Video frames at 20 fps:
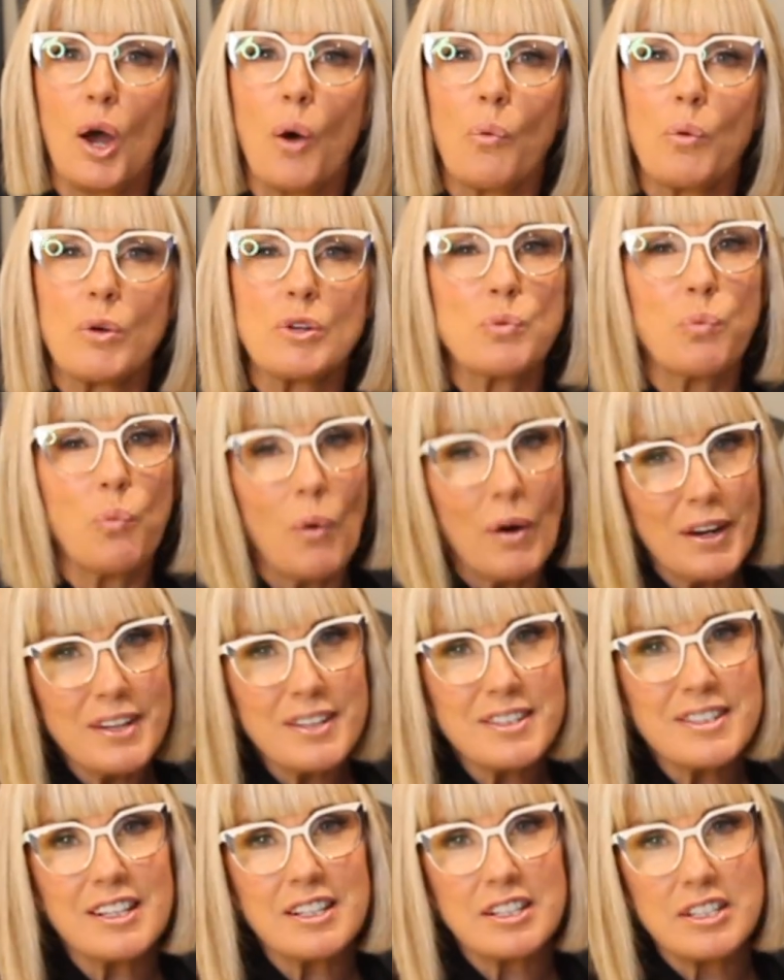was, what
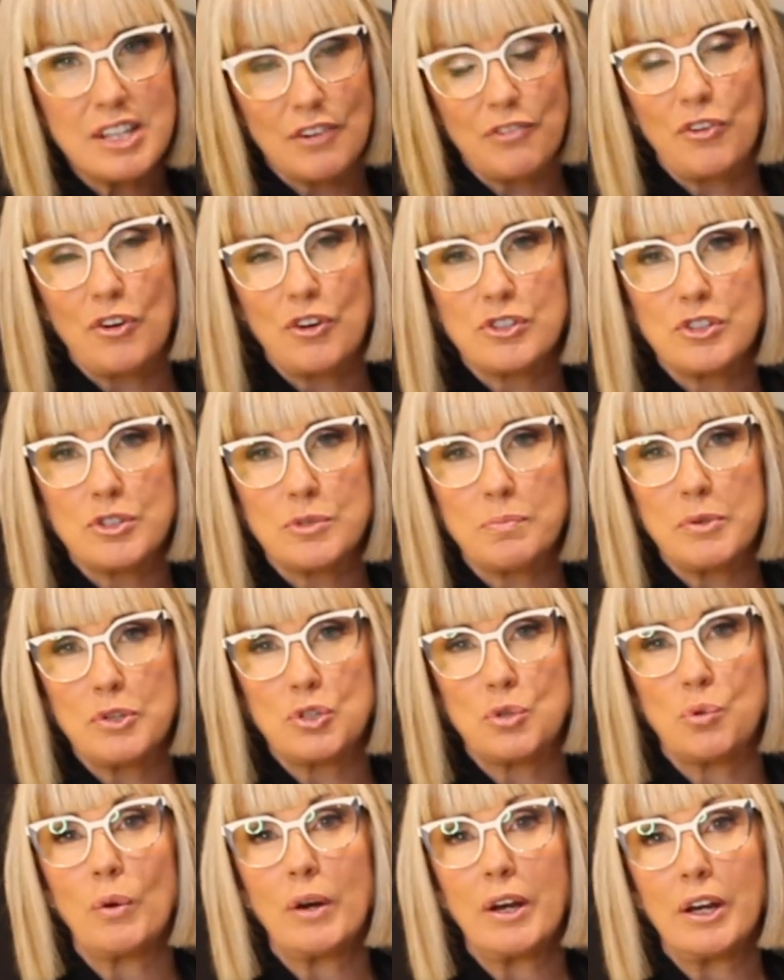is the difference
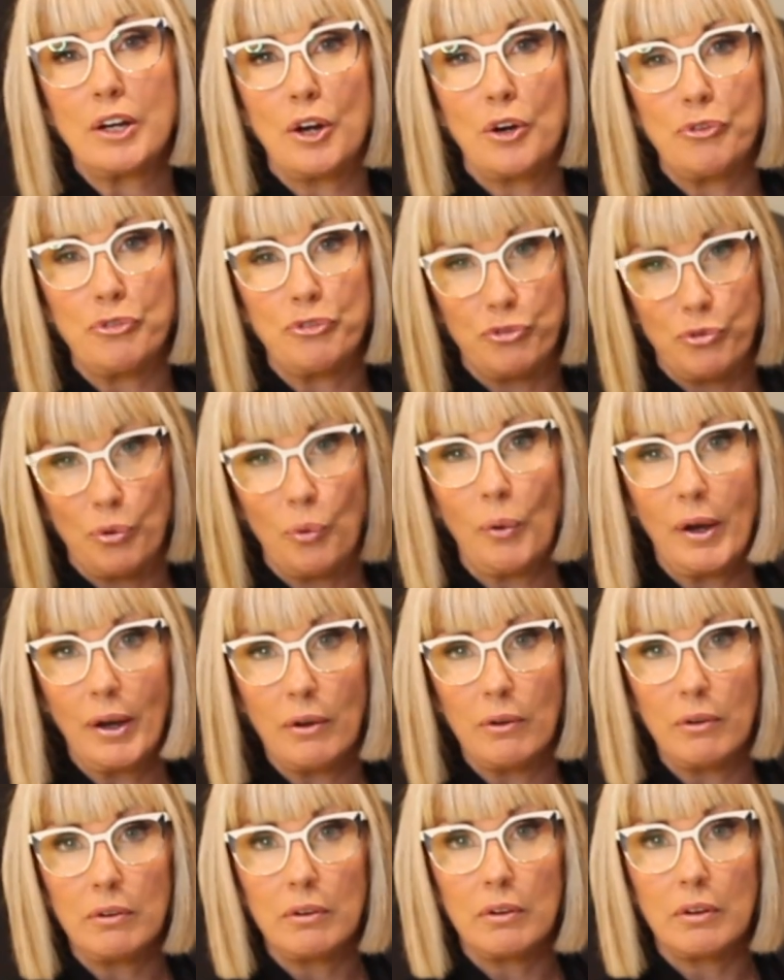between a
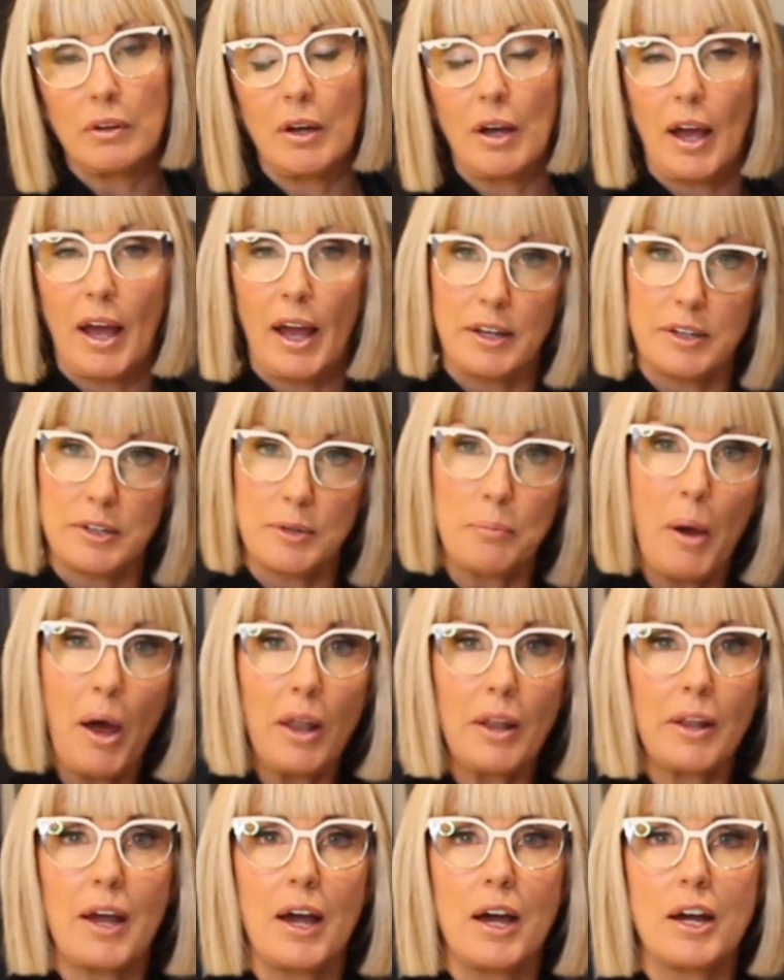foil and a
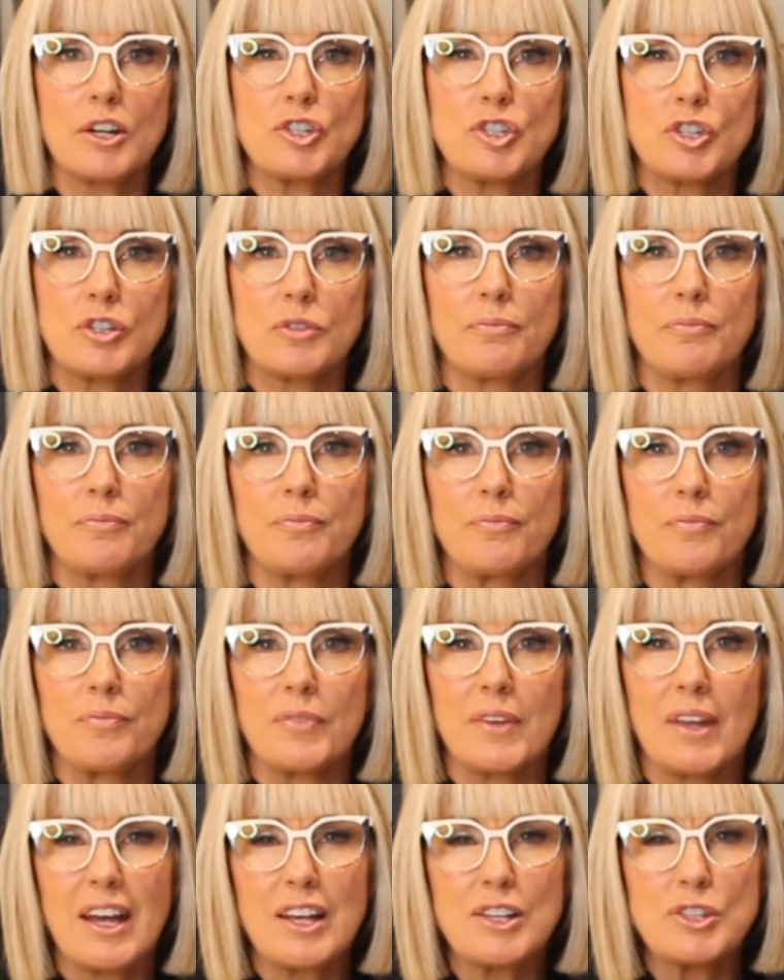balayage?
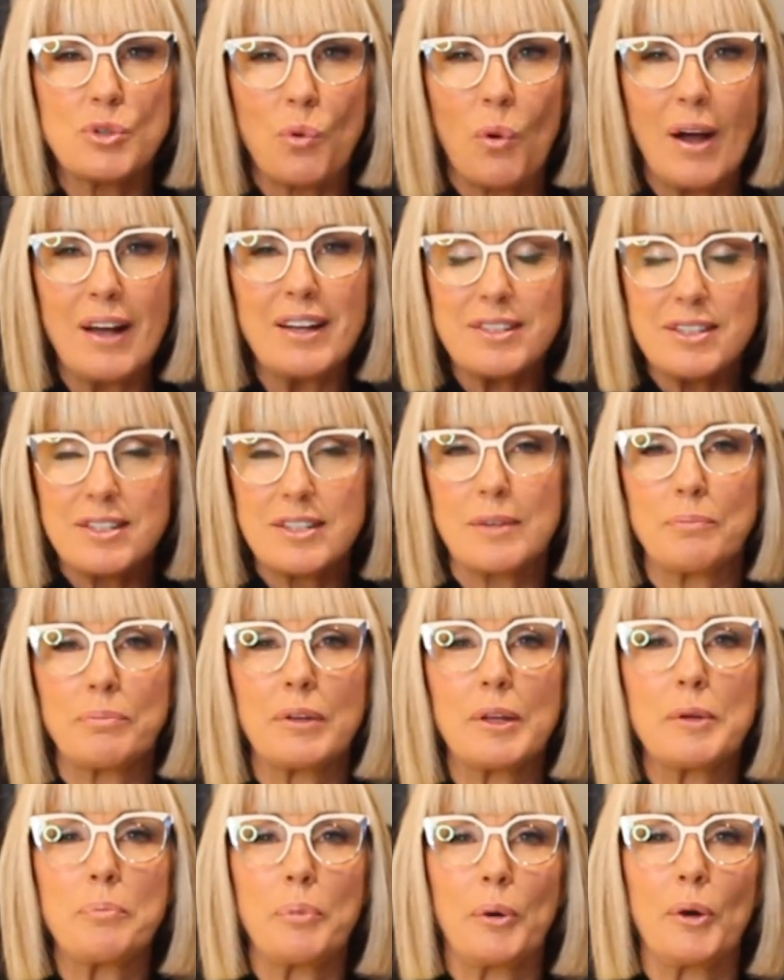It's quite
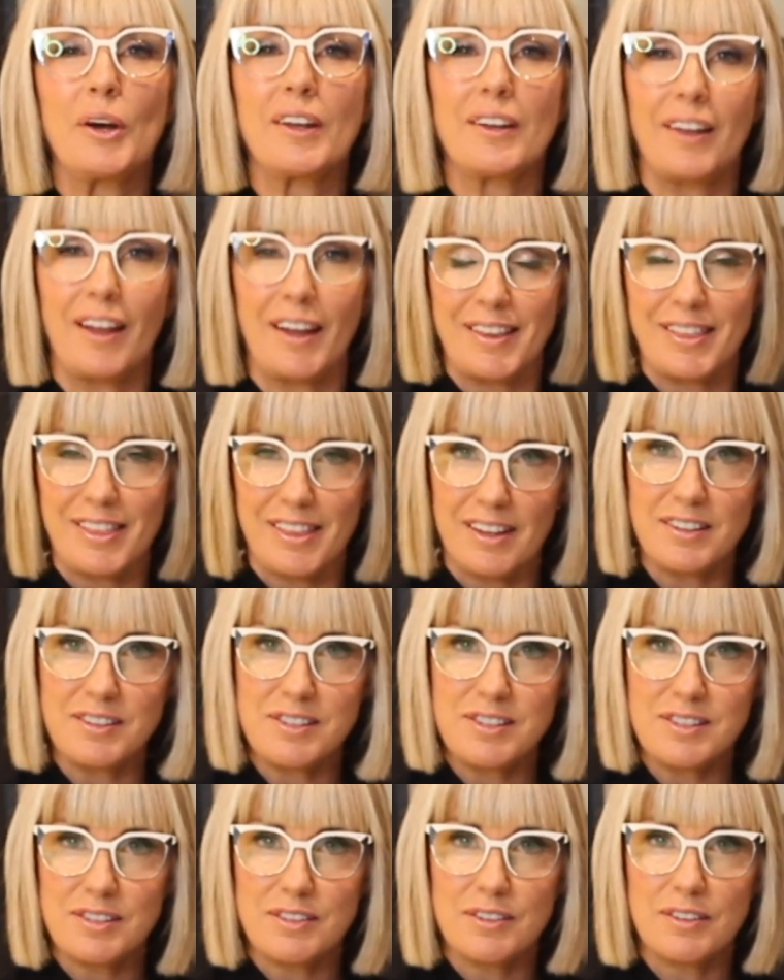simply put like
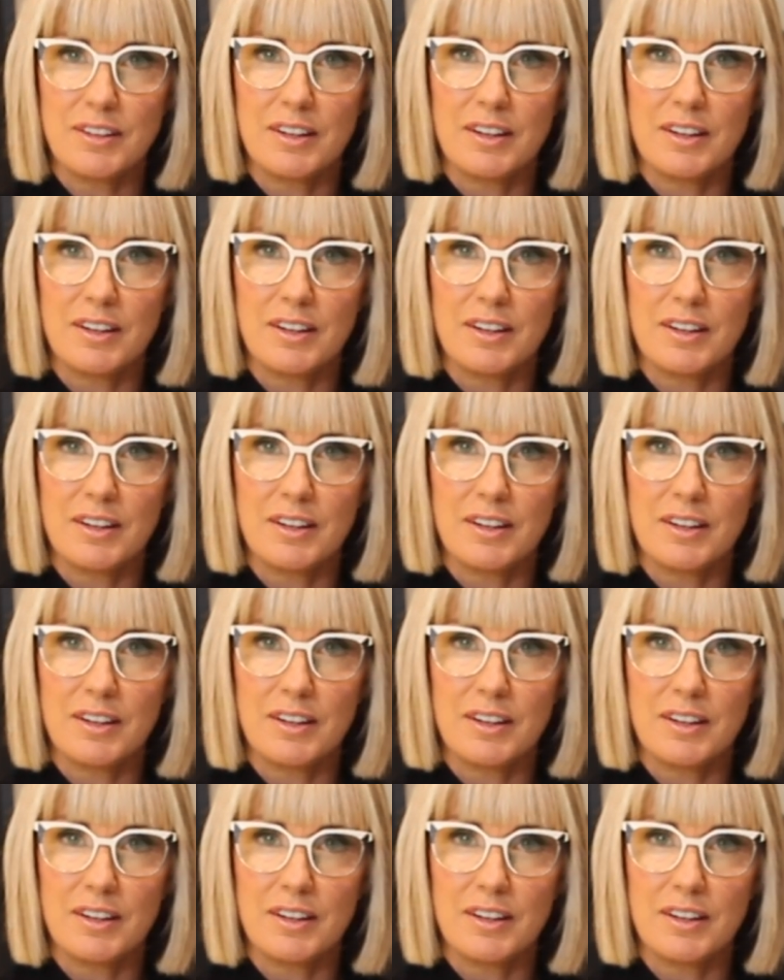this.